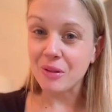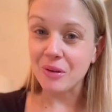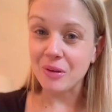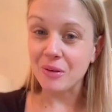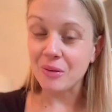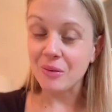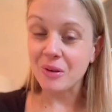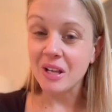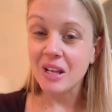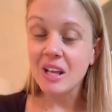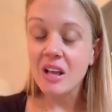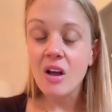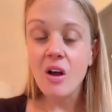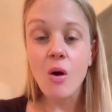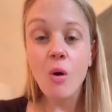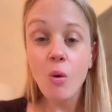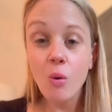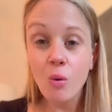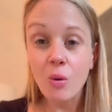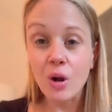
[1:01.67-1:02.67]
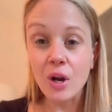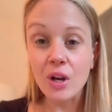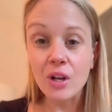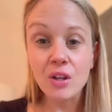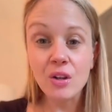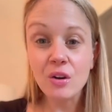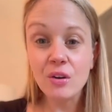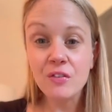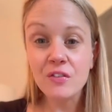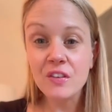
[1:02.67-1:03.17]
you, or
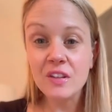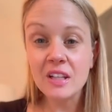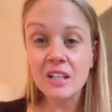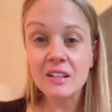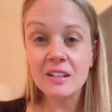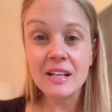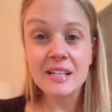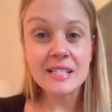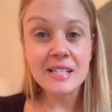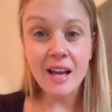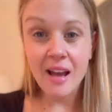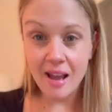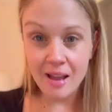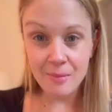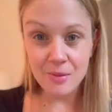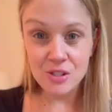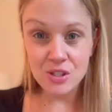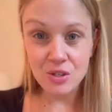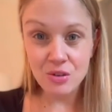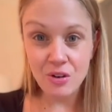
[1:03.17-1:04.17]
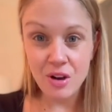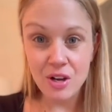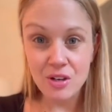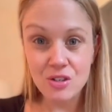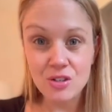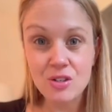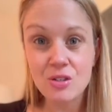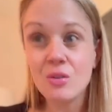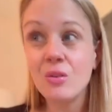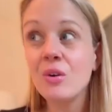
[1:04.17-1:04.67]
you're feeling like time is
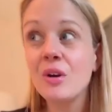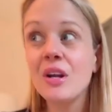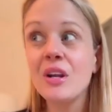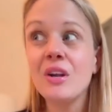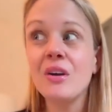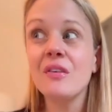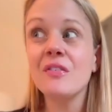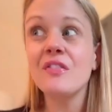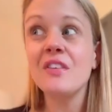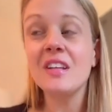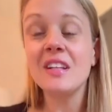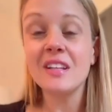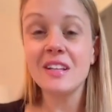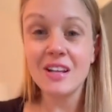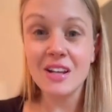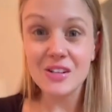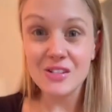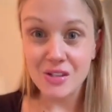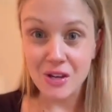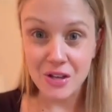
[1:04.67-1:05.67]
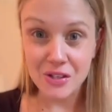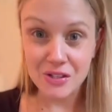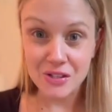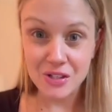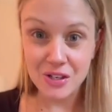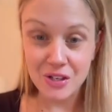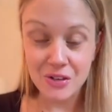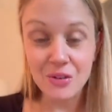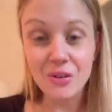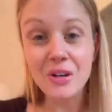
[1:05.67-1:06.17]
crunched, or you're feeling
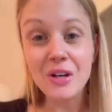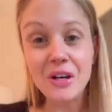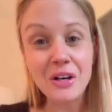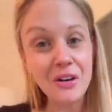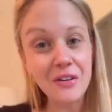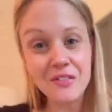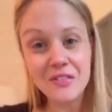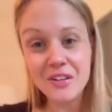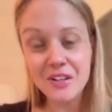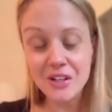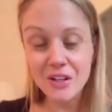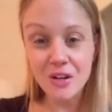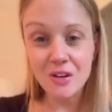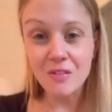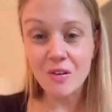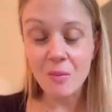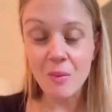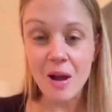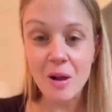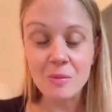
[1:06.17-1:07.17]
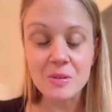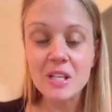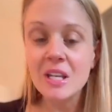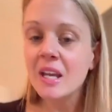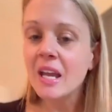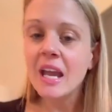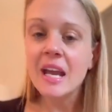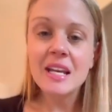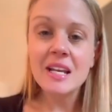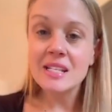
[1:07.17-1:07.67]
exhausted, or you're feeling overwhelmed,
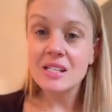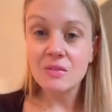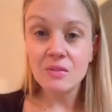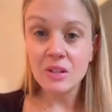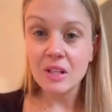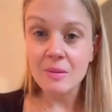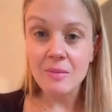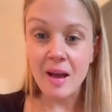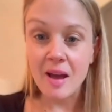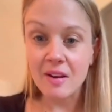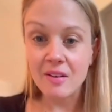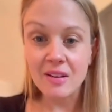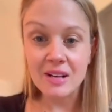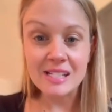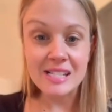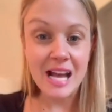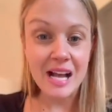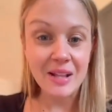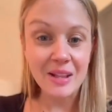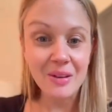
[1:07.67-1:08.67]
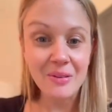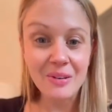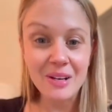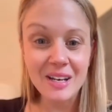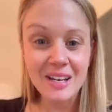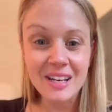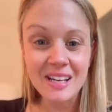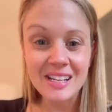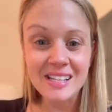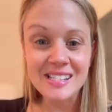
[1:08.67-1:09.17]
it doesn't really matter exactly what
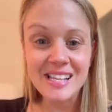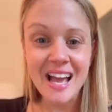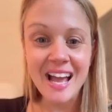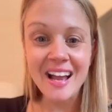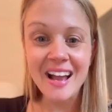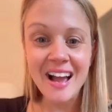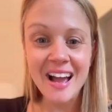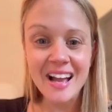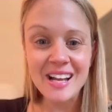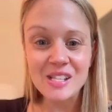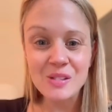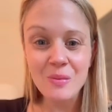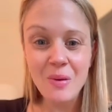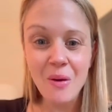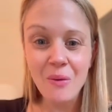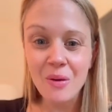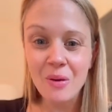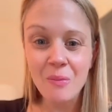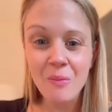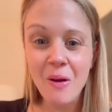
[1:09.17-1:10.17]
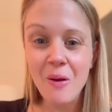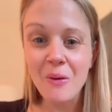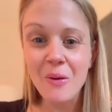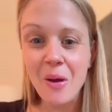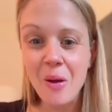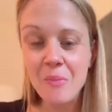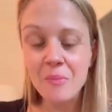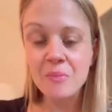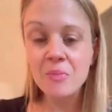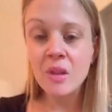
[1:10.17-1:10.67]
it is. Hi guys, welcome,
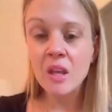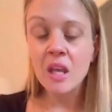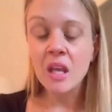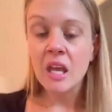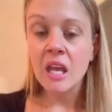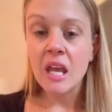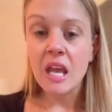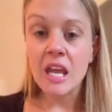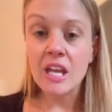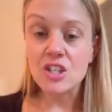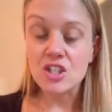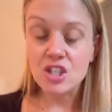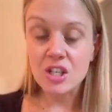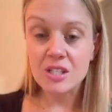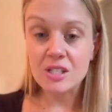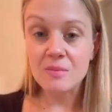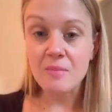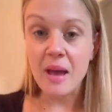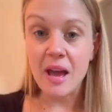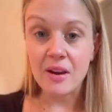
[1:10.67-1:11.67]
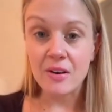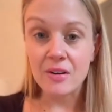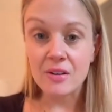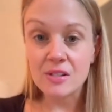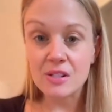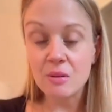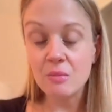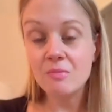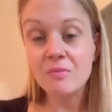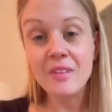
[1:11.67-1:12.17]
welcome. It just
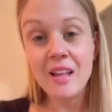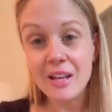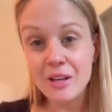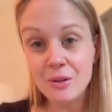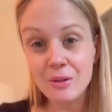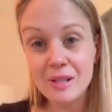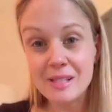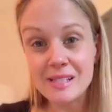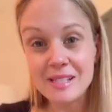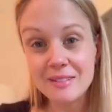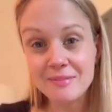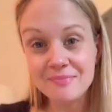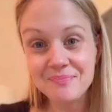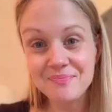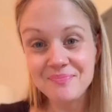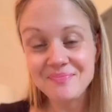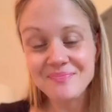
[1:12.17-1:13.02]
matters that you listen.